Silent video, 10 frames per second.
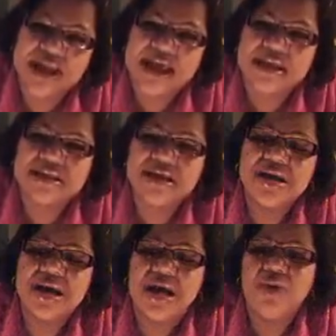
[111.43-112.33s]
place,
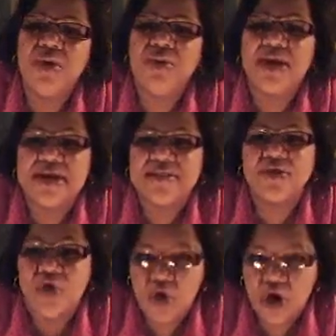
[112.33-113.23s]
and we were in
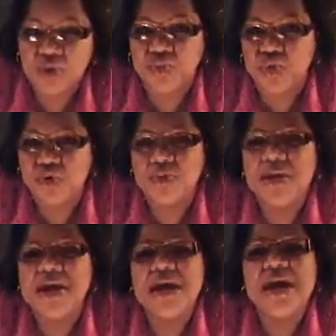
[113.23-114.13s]
the courtroom,